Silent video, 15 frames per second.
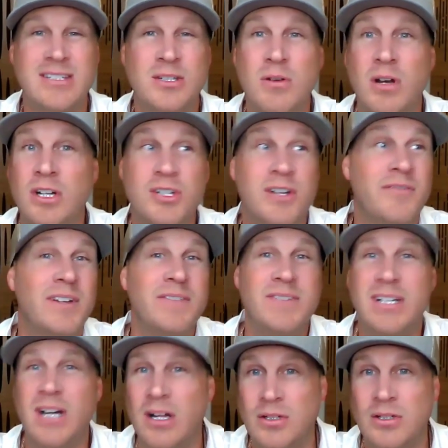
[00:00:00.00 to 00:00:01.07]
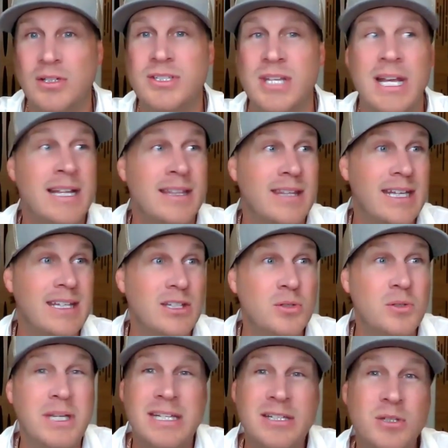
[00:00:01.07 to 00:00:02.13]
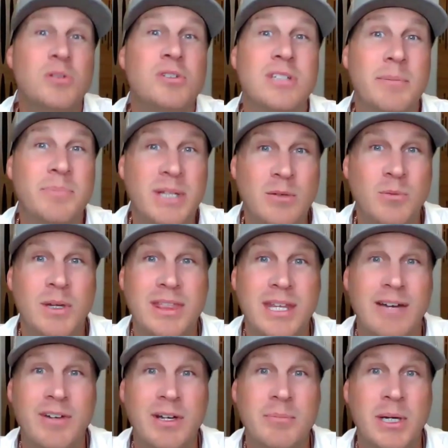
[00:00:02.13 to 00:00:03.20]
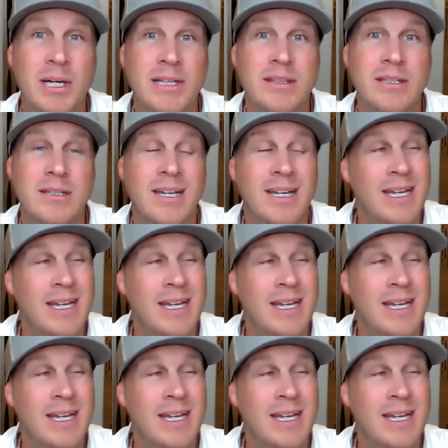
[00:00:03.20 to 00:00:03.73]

$250 that you can do something with every month,